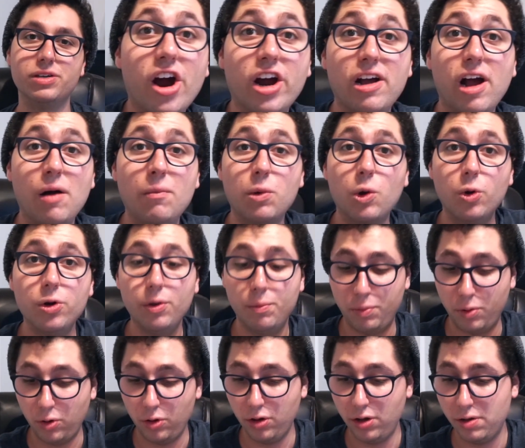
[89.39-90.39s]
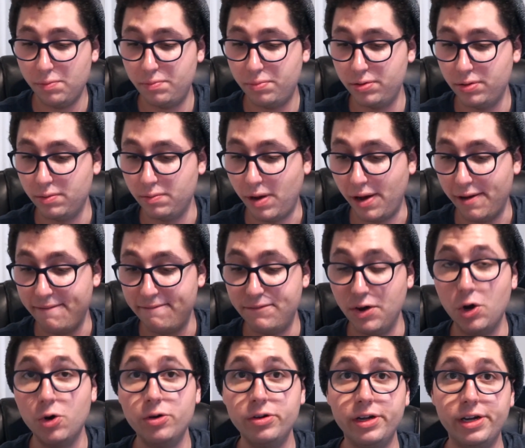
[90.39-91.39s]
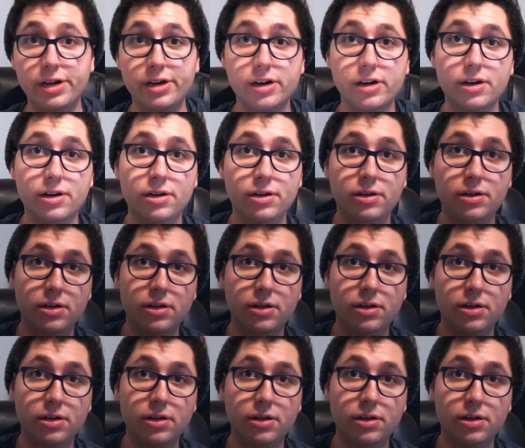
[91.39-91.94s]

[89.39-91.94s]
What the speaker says: All right, I'm going to pull up my phone here,